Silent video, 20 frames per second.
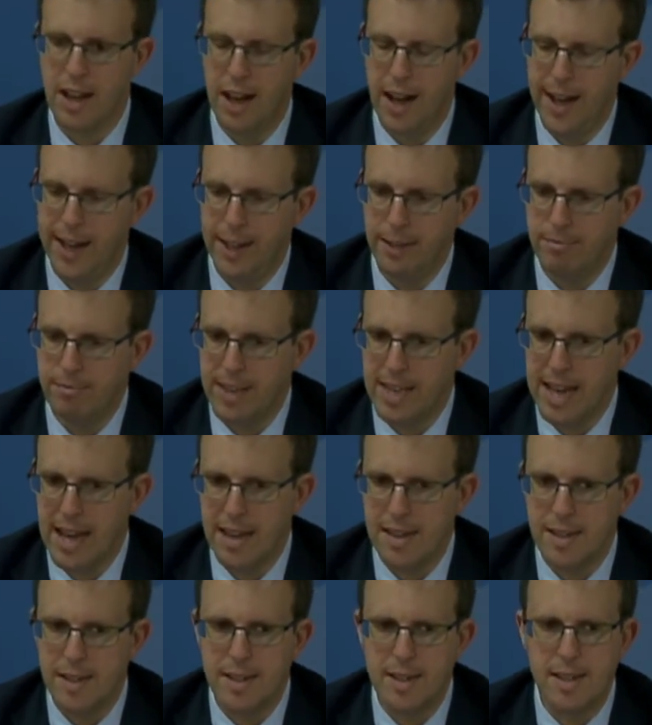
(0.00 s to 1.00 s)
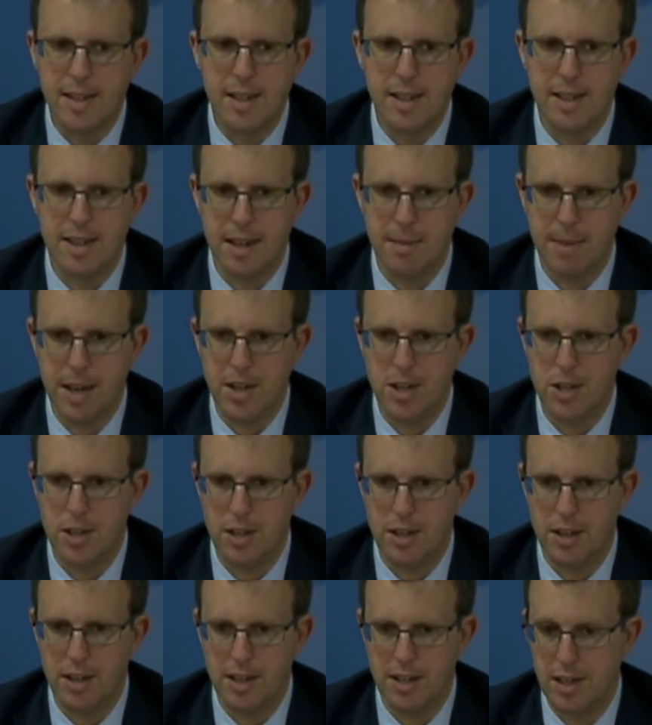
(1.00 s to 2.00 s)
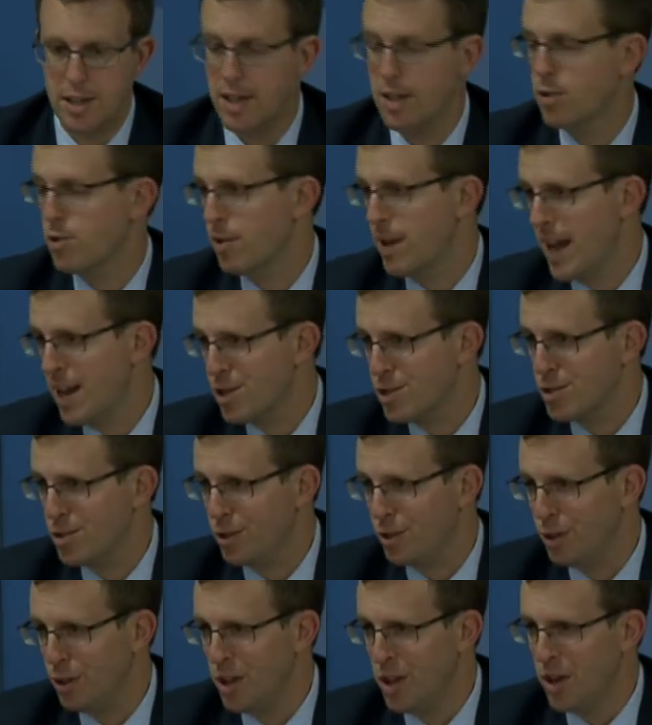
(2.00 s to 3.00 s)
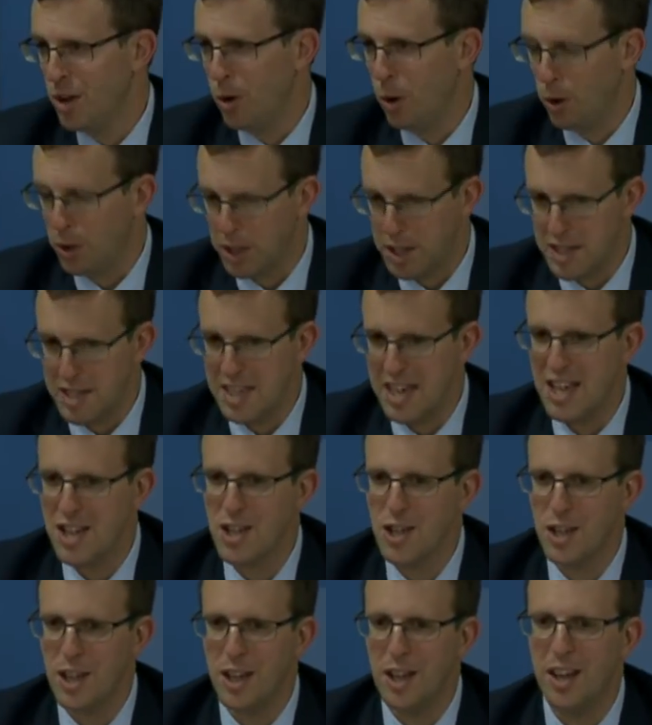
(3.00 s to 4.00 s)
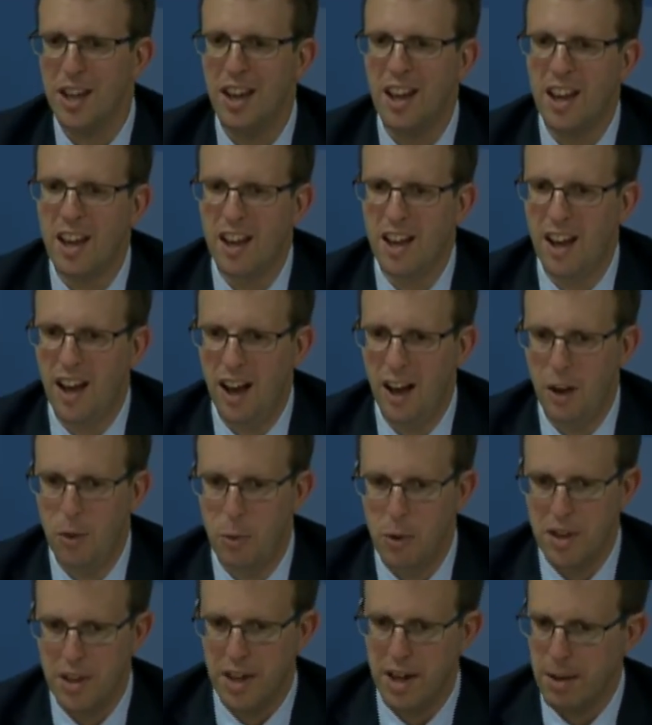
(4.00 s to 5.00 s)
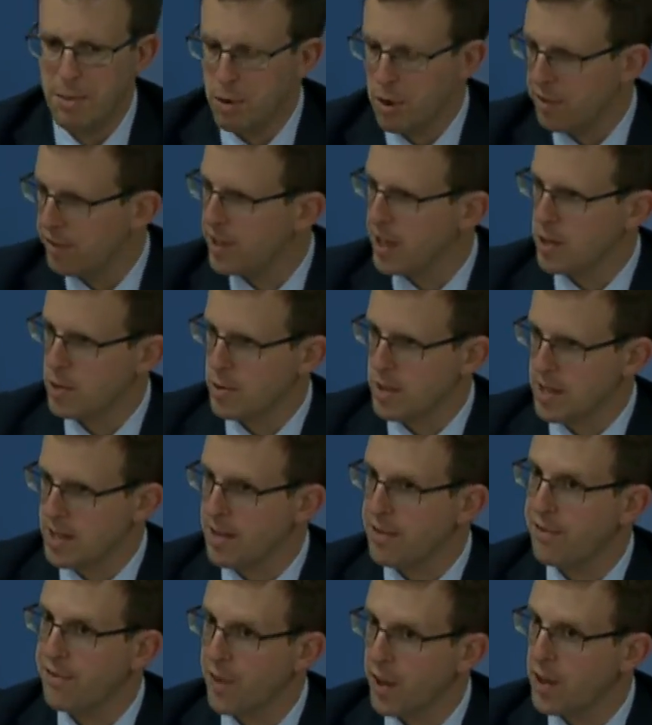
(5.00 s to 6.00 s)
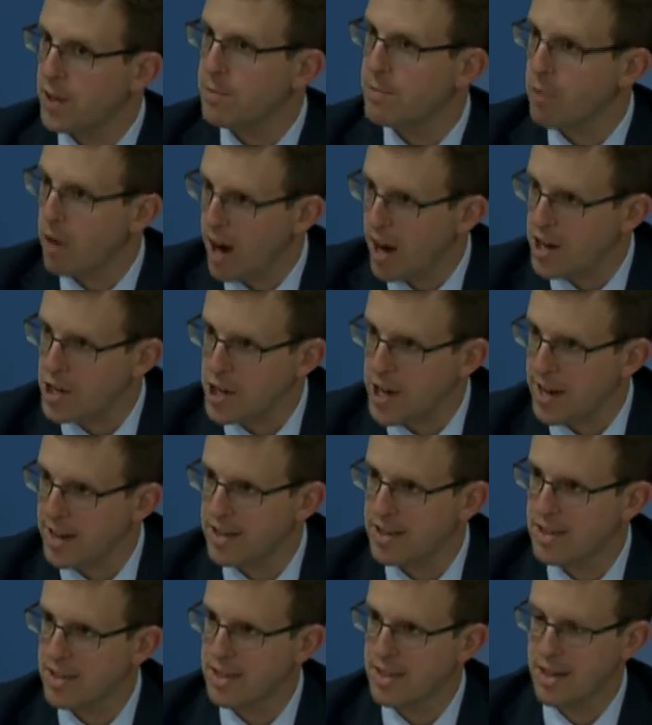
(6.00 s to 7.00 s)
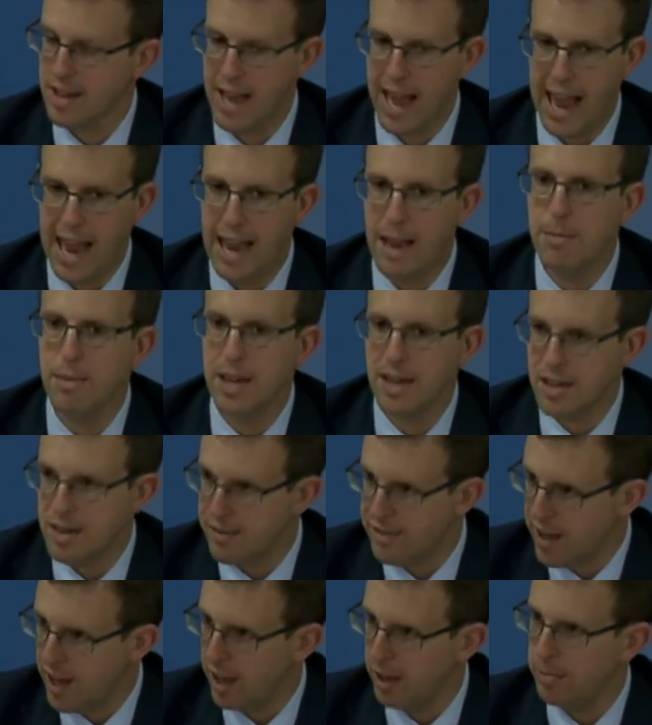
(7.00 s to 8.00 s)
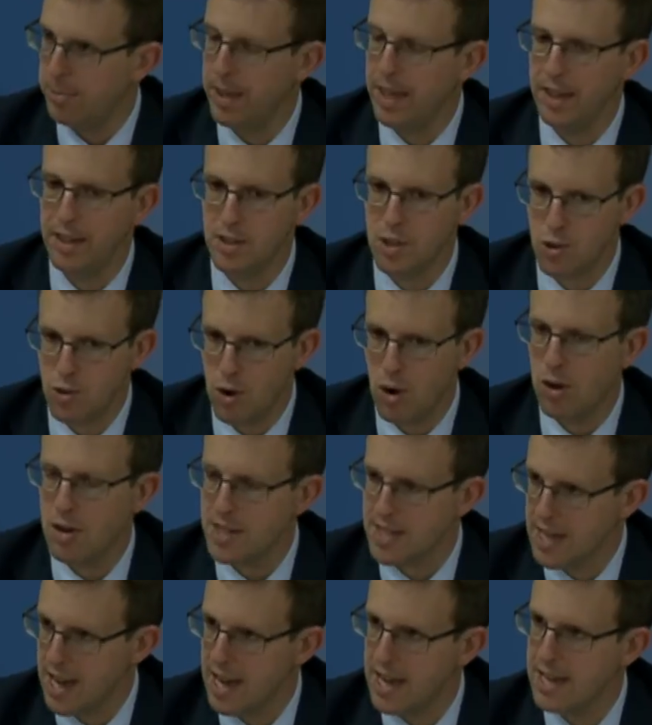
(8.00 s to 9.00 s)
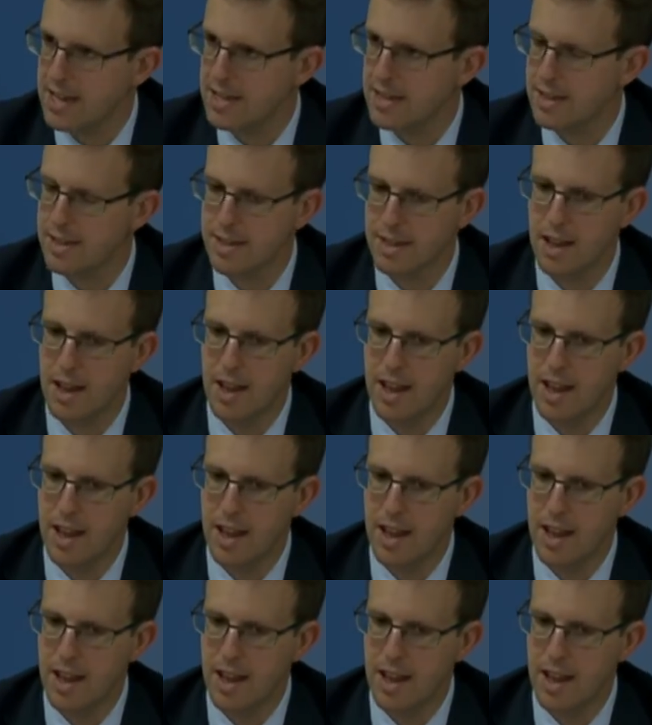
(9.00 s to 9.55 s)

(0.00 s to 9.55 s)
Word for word: Um, the ISTC, as I mentioned, is an international organization uh, with a number of countries that fund projects aimed at developing strong science